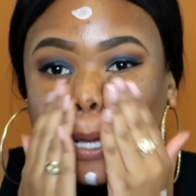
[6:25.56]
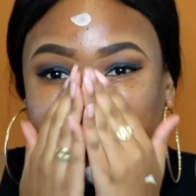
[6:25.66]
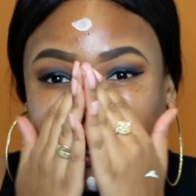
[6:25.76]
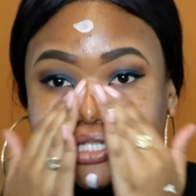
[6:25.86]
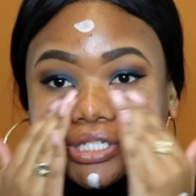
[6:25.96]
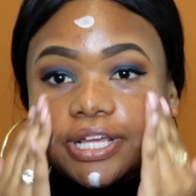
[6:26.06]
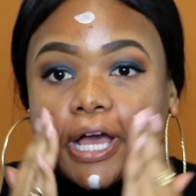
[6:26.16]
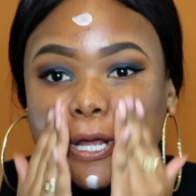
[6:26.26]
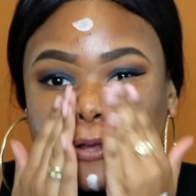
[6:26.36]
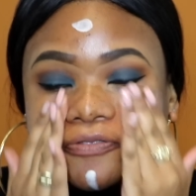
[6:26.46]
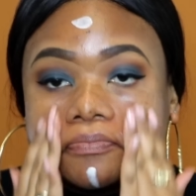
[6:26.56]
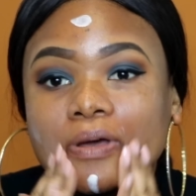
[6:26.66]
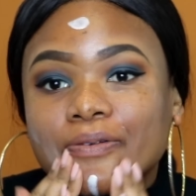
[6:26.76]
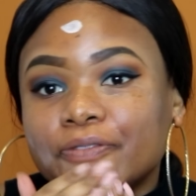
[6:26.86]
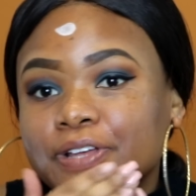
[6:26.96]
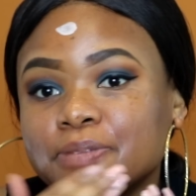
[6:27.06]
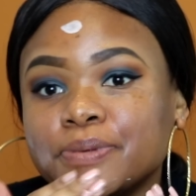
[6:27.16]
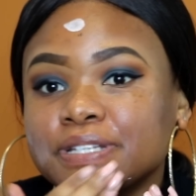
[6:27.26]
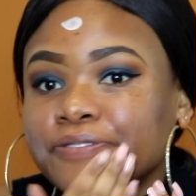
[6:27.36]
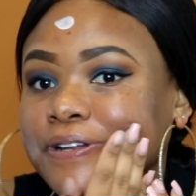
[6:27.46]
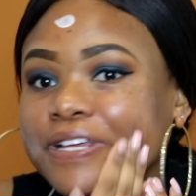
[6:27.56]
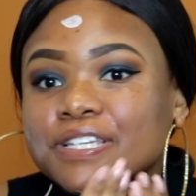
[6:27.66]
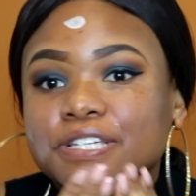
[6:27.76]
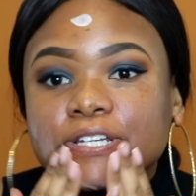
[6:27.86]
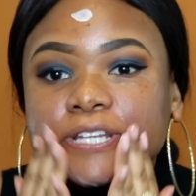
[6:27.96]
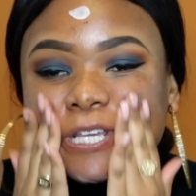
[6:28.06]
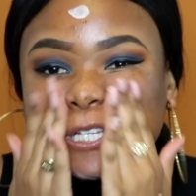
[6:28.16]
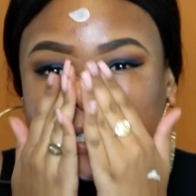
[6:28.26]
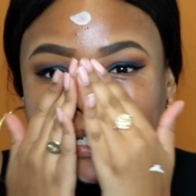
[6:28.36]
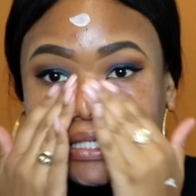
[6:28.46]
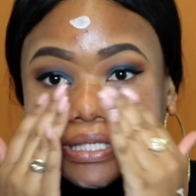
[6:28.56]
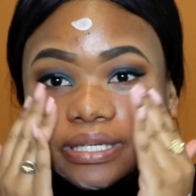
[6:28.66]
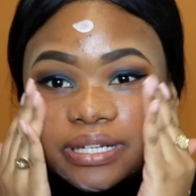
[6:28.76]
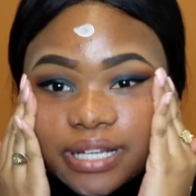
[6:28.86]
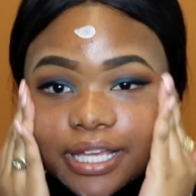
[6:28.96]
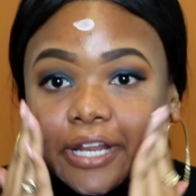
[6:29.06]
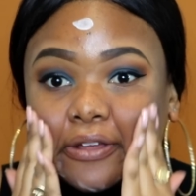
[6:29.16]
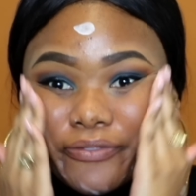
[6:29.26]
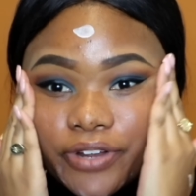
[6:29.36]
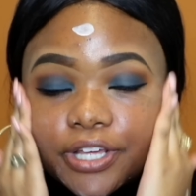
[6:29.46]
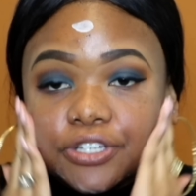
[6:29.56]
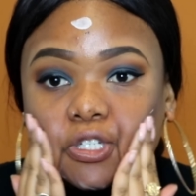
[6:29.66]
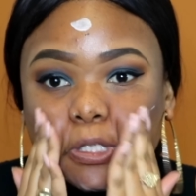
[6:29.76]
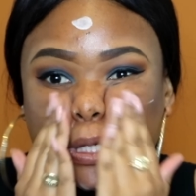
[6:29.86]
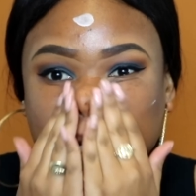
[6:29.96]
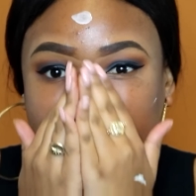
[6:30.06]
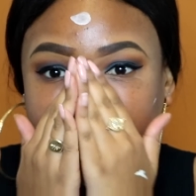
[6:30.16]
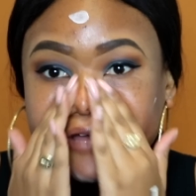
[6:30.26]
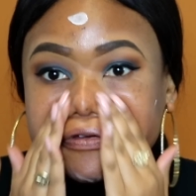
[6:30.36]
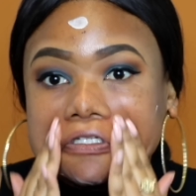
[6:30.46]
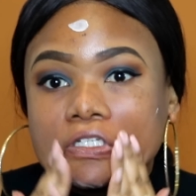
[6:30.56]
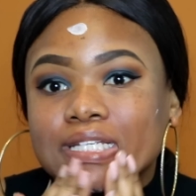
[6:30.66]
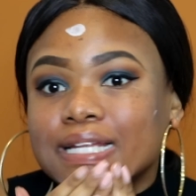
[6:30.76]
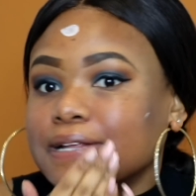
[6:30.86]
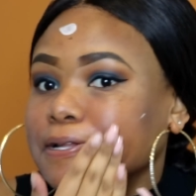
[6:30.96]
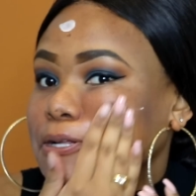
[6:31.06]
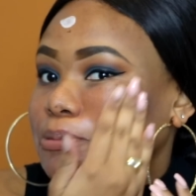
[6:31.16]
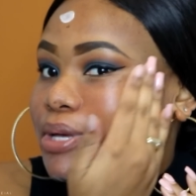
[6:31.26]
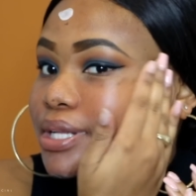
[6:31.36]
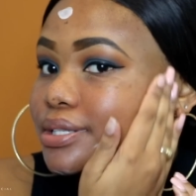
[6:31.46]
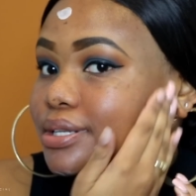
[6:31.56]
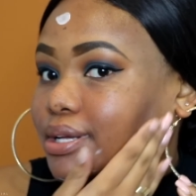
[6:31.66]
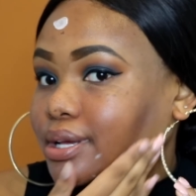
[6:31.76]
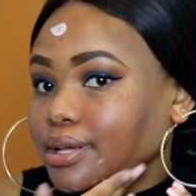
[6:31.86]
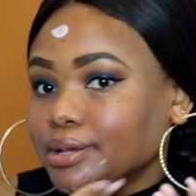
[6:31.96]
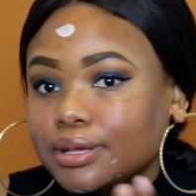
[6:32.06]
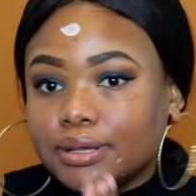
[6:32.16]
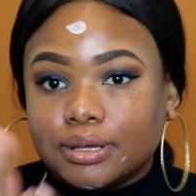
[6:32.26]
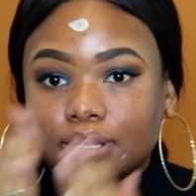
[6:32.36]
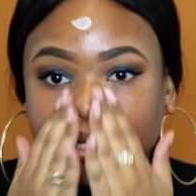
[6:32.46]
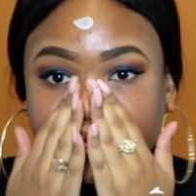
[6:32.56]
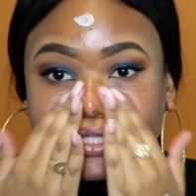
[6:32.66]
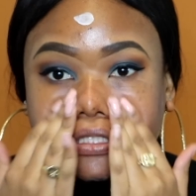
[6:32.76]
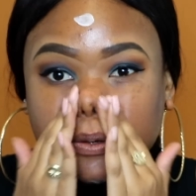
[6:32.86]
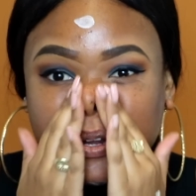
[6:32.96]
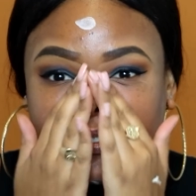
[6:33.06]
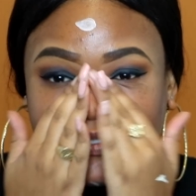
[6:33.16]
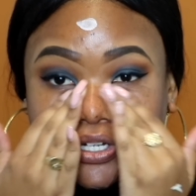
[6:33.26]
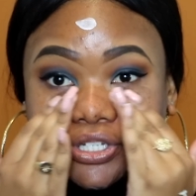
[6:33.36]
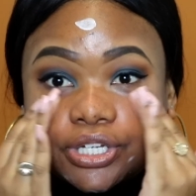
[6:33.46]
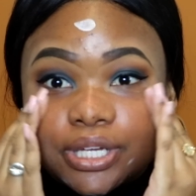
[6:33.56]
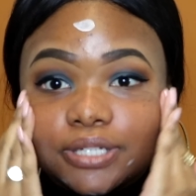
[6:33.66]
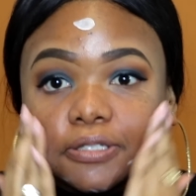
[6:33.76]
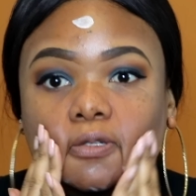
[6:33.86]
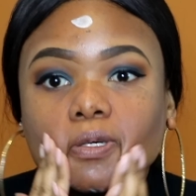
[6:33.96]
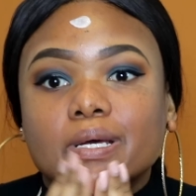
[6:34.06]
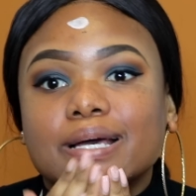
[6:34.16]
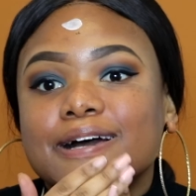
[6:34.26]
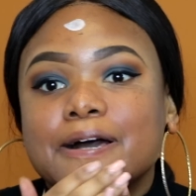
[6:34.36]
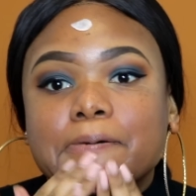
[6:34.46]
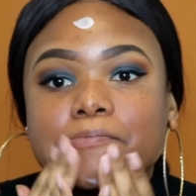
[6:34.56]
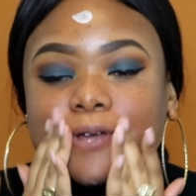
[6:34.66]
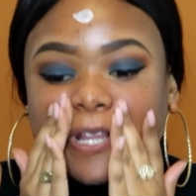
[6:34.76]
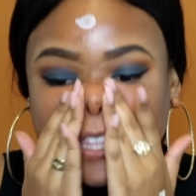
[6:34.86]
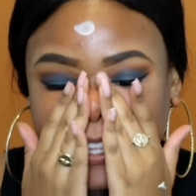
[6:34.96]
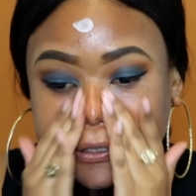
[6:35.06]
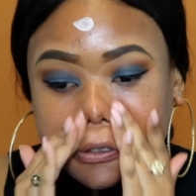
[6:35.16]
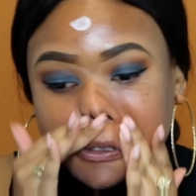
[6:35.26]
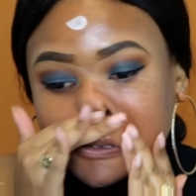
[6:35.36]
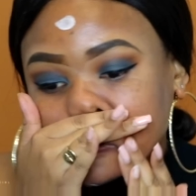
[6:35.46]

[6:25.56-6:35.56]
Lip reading: I'm actually out of my Fenty Beauty foundation is getting finished. Like, I haven't used it in a little bit because I didn't want to finish it. But I think